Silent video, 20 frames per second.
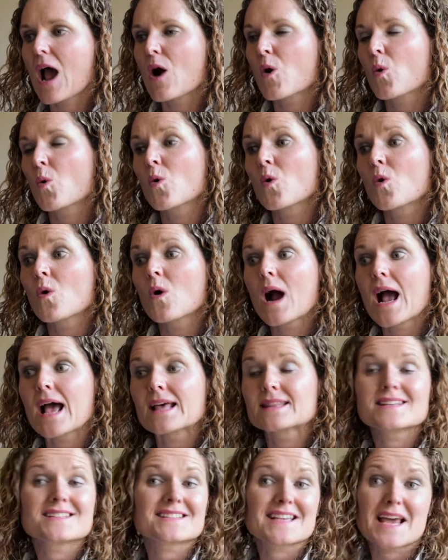or
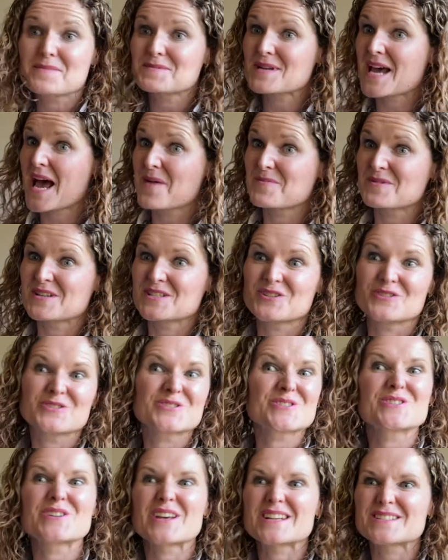at the same time it
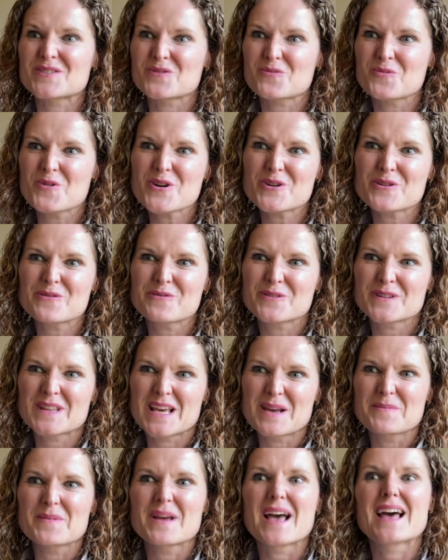also doesn't work for
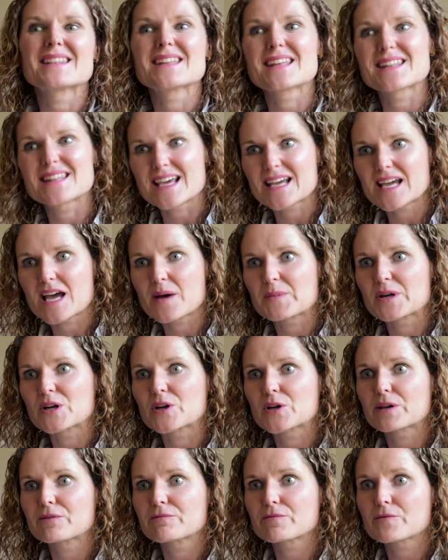them, and then they come in
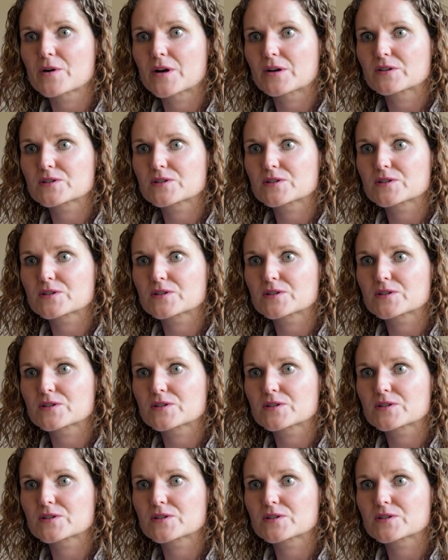looking for